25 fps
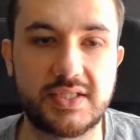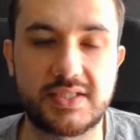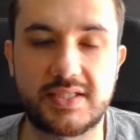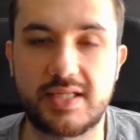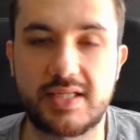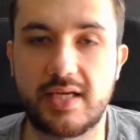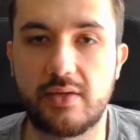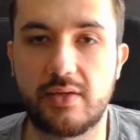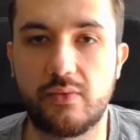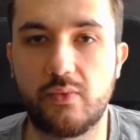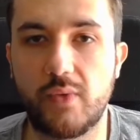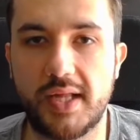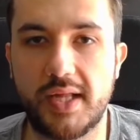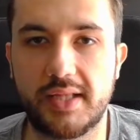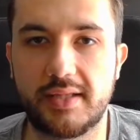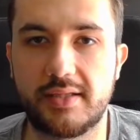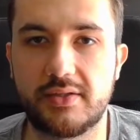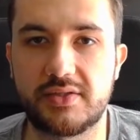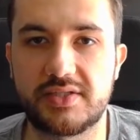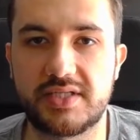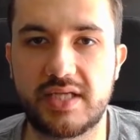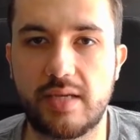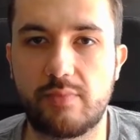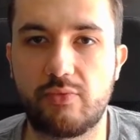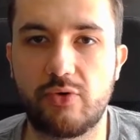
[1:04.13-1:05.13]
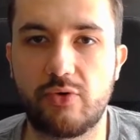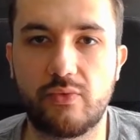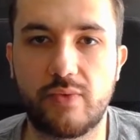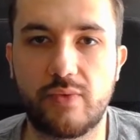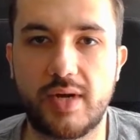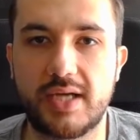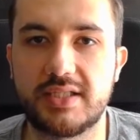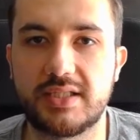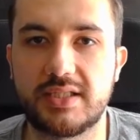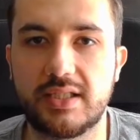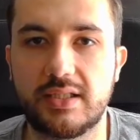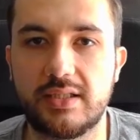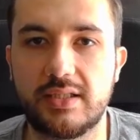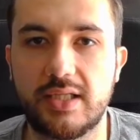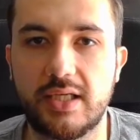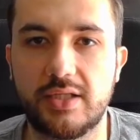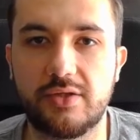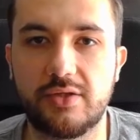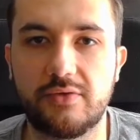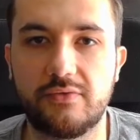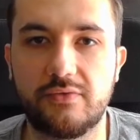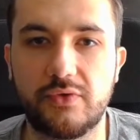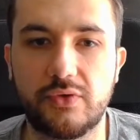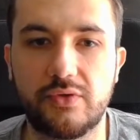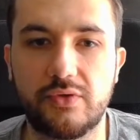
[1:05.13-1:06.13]
they went their separate ways at the
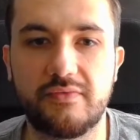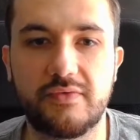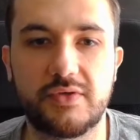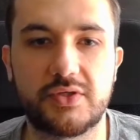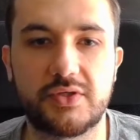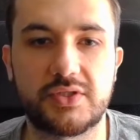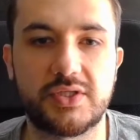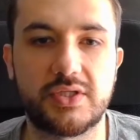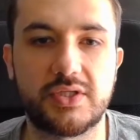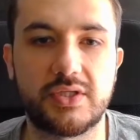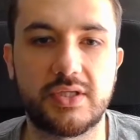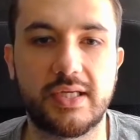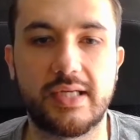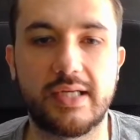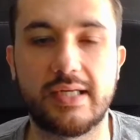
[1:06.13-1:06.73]
end of university,